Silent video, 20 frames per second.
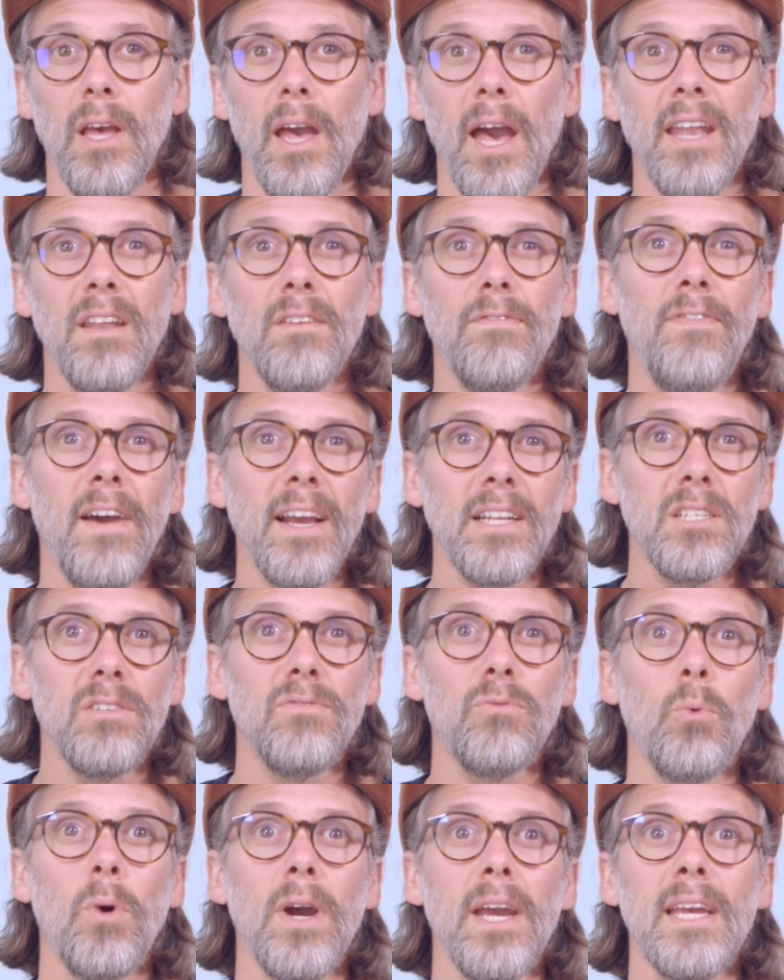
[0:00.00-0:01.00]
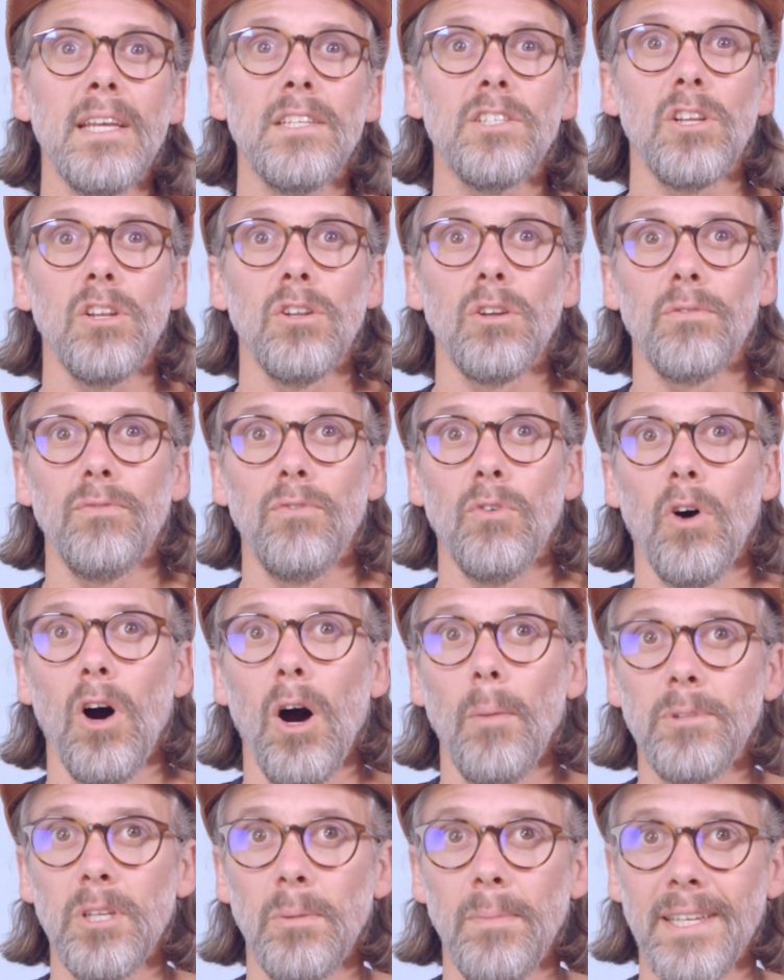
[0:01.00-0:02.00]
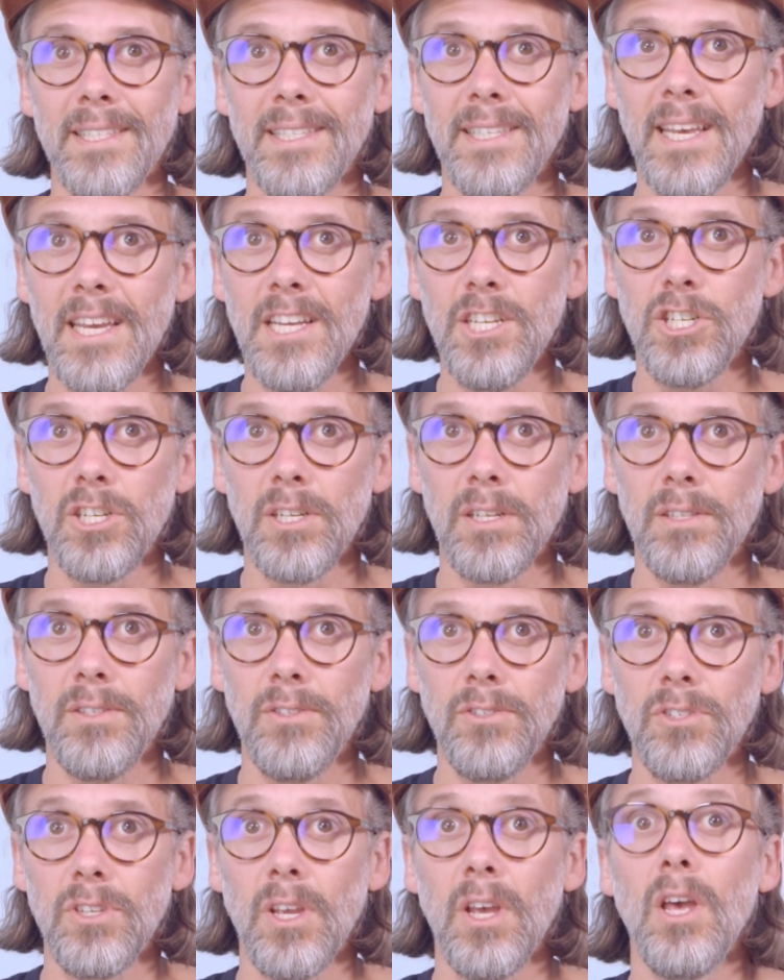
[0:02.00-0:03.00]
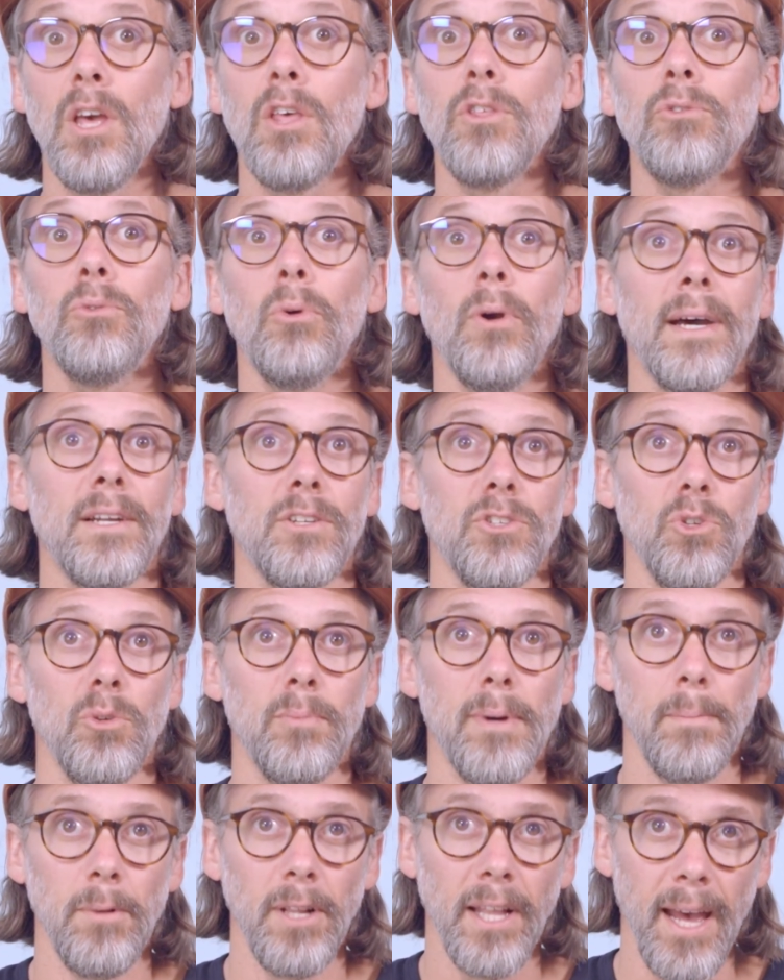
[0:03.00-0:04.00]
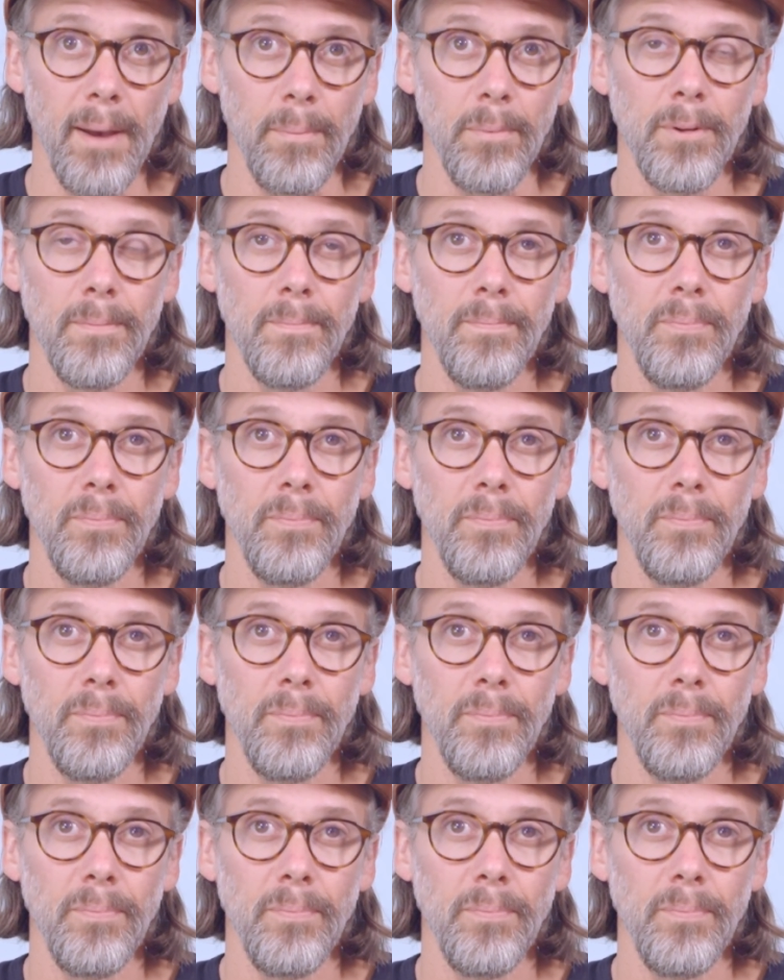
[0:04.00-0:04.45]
an effective way to look for optimizations throughout your Bubble app.